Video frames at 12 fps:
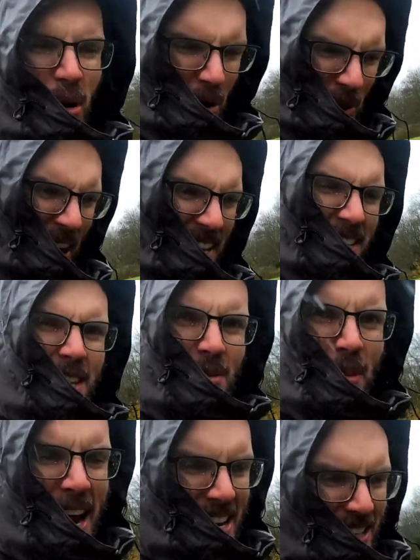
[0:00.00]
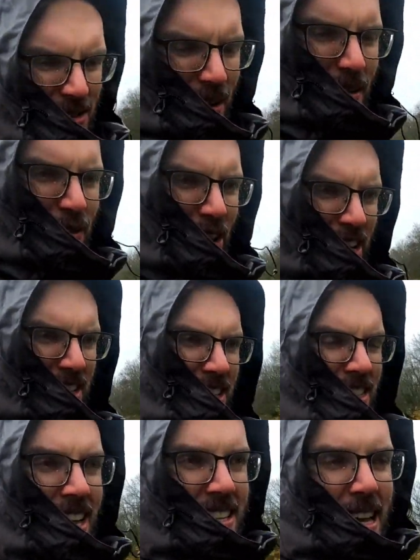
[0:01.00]
cold, icy rain into our
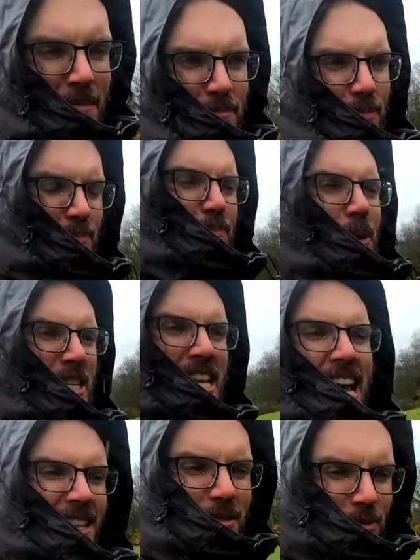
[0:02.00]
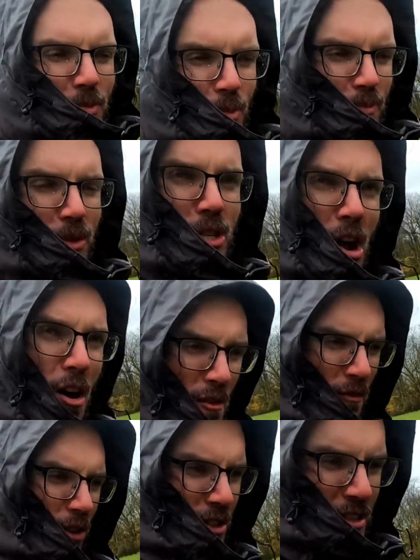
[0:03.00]
faces. They did predict
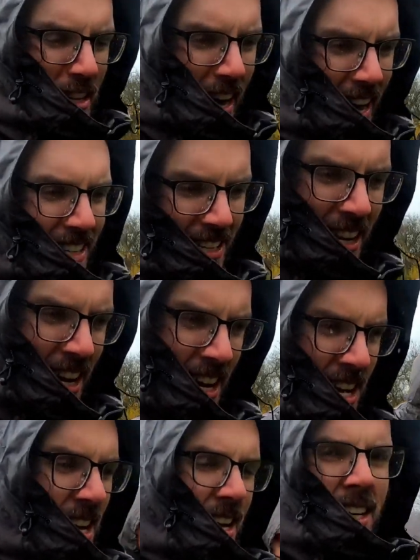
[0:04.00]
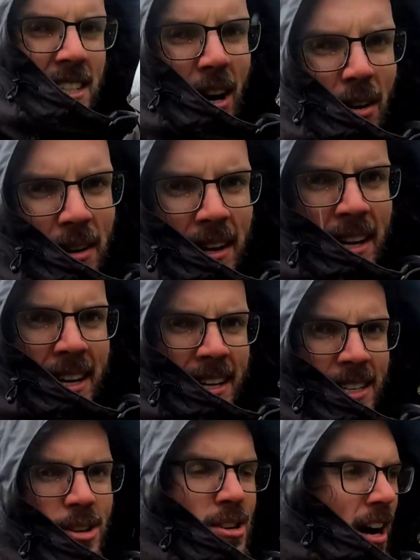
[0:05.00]
snow for tonight. So
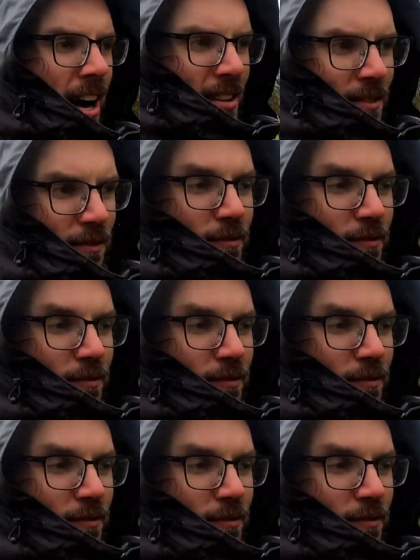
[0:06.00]
you can't,